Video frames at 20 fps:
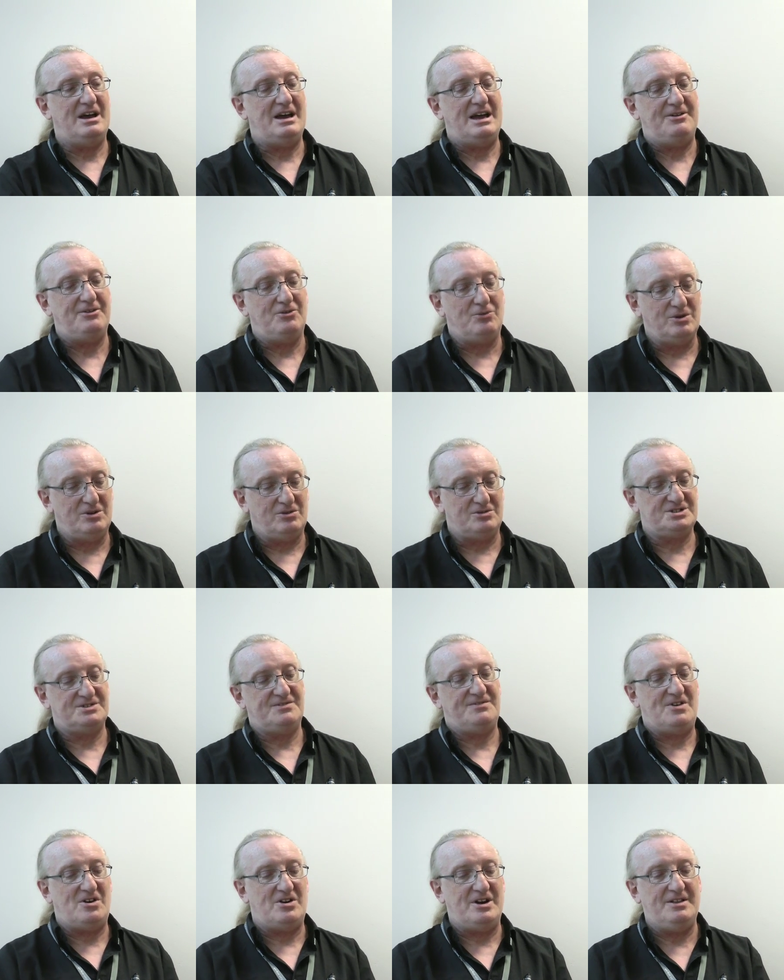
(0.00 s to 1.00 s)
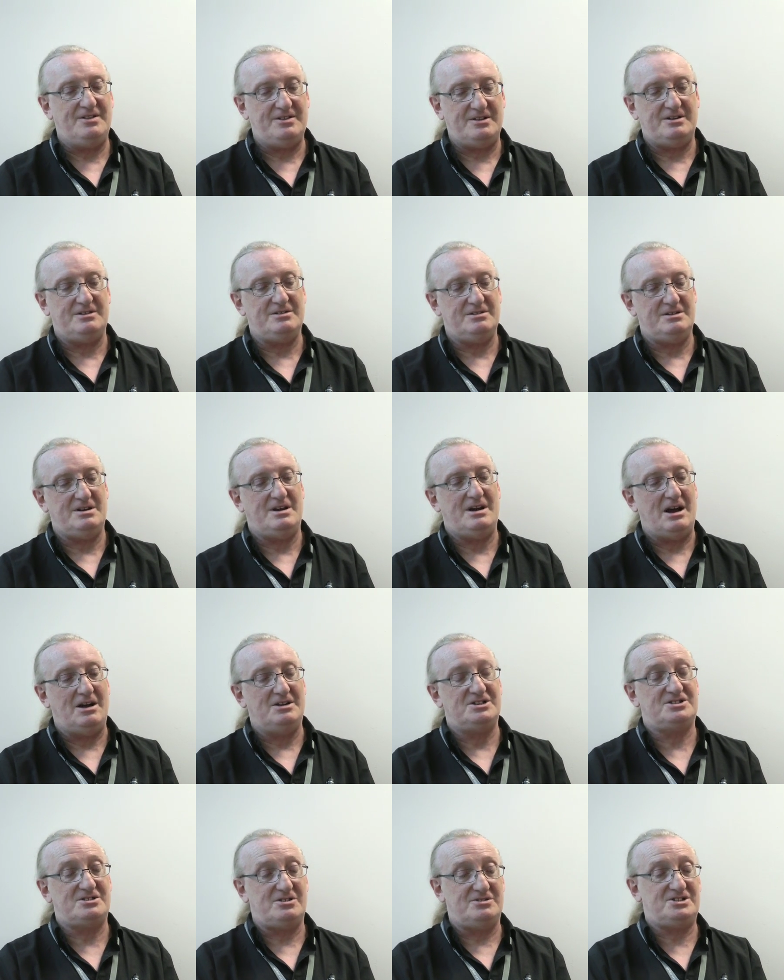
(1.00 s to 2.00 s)
and we'll also find that
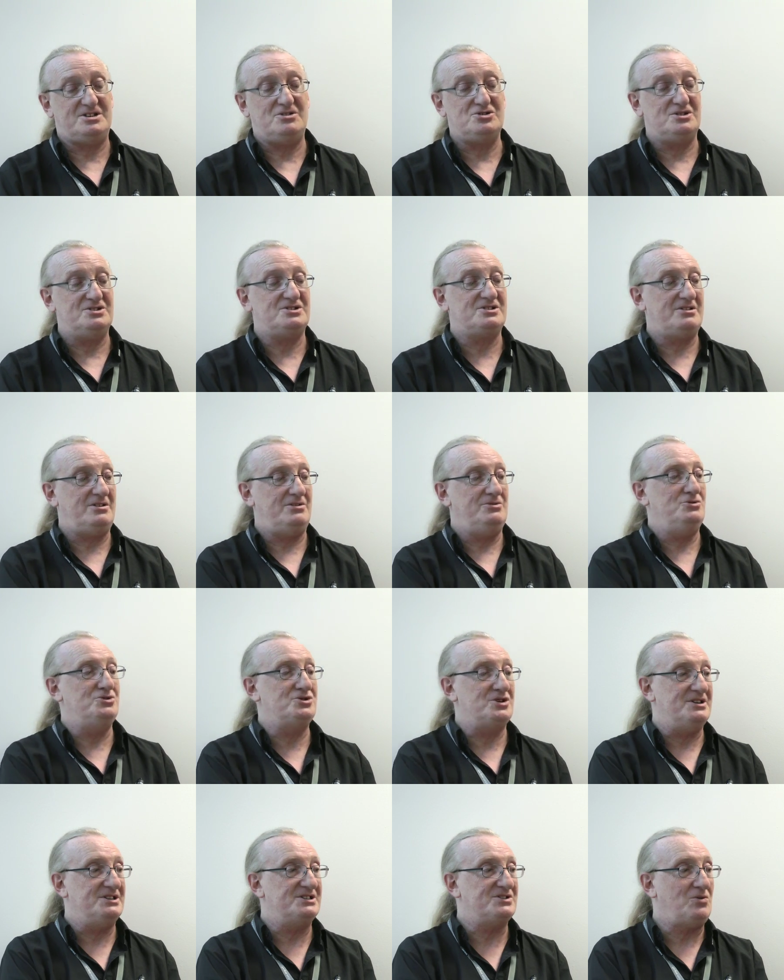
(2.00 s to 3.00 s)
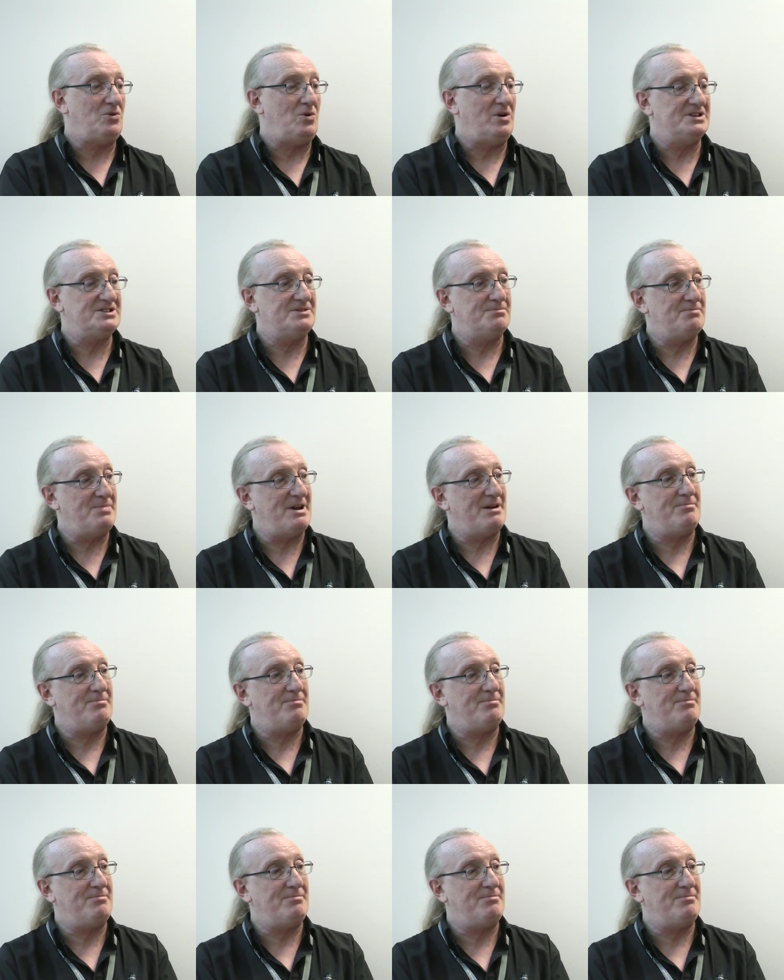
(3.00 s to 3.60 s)
social exclusion is quite a